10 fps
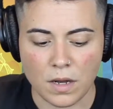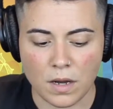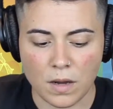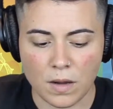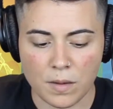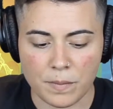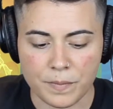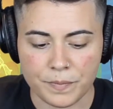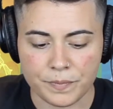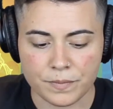
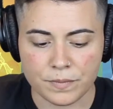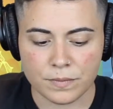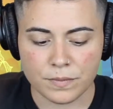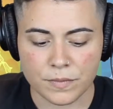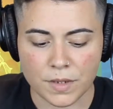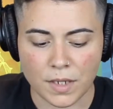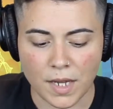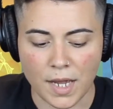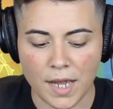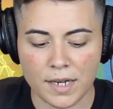And
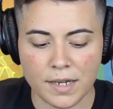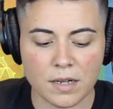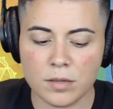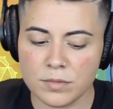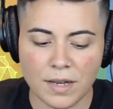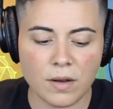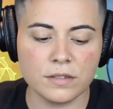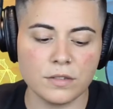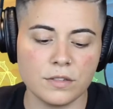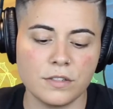that comes out
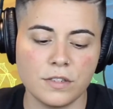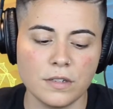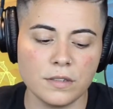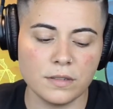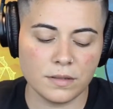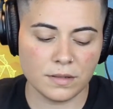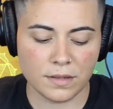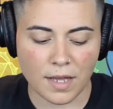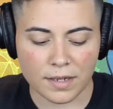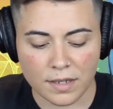under the sun.
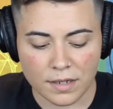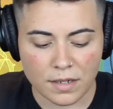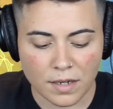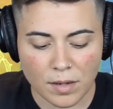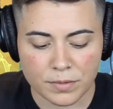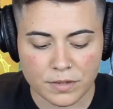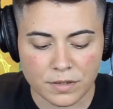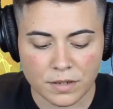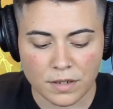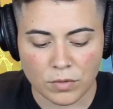that King of Cups
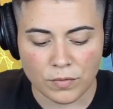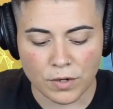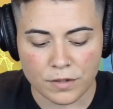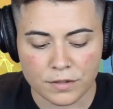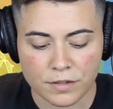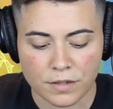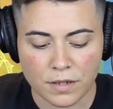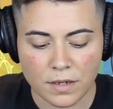in reverse.